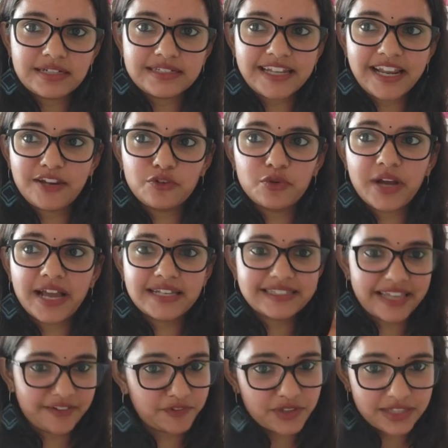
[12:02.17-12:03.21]
tell you guys
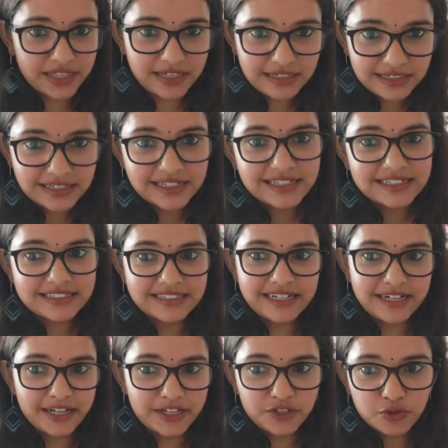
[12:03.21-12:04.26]
everything
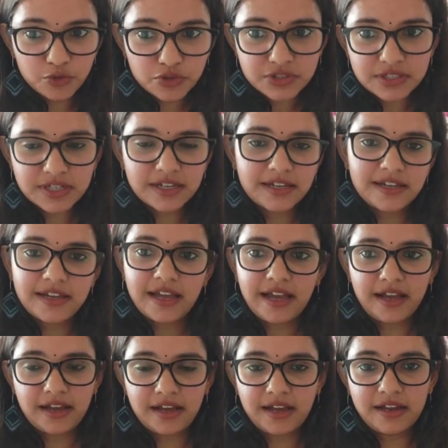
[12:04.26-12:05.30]
that I used,
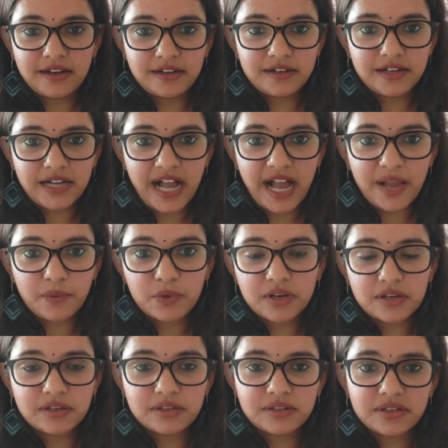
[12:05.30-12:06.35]
and I
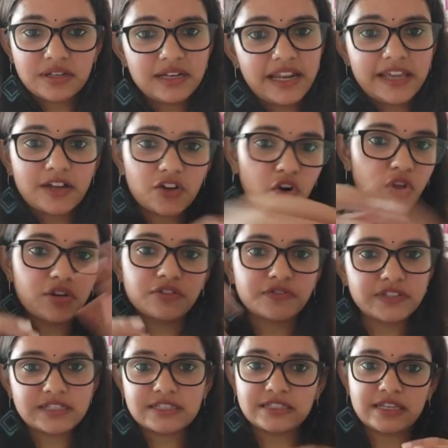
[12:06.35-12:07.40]
will link all of
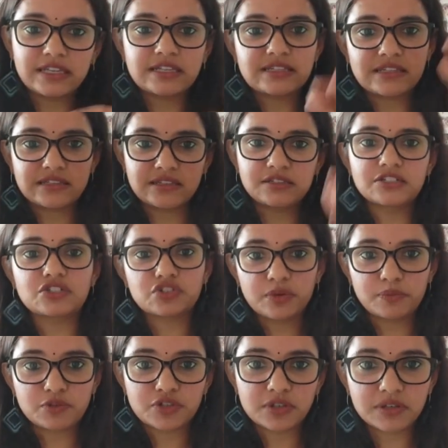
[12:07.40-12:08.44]
these things in the
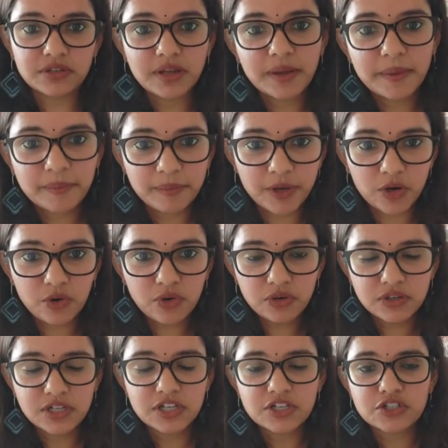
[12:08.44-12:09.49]
description below,
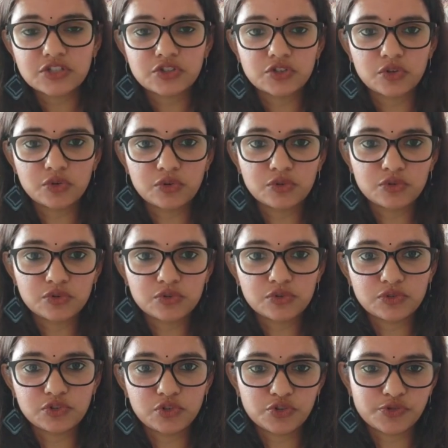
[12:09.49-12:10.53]
so
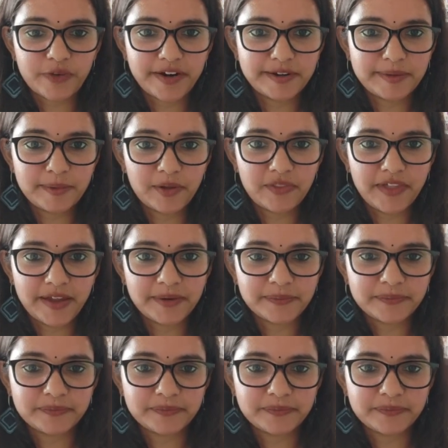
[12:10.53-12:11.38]
don't worry about that.